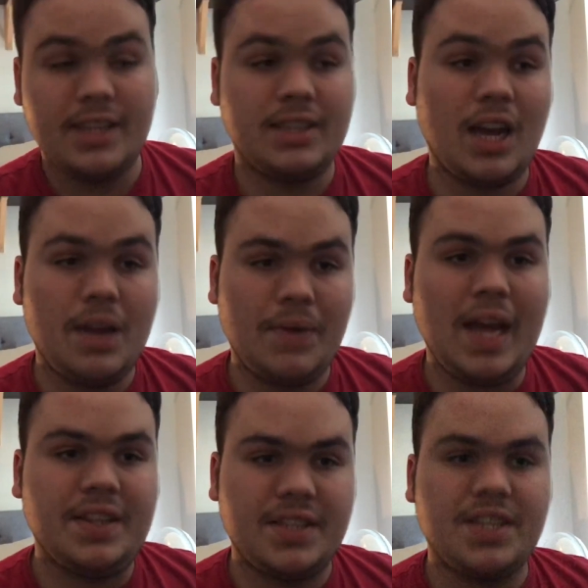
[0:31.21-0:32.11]
that I've
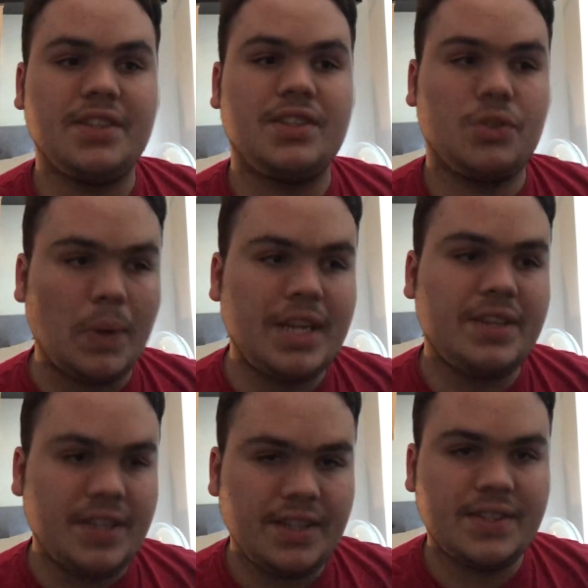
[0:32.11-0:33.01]
had since
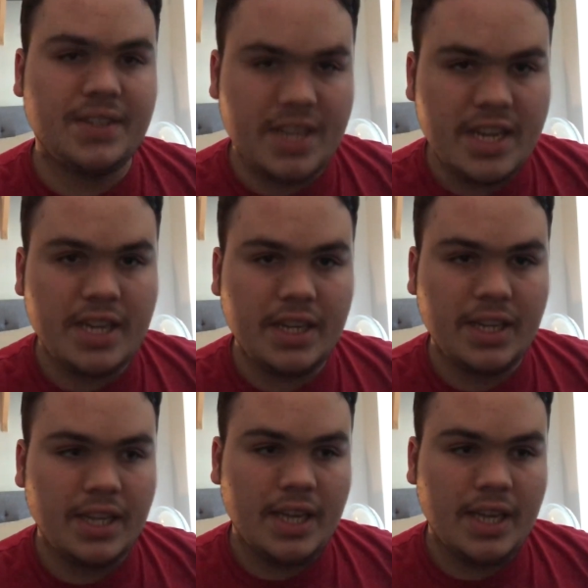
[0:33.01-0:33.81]
2016.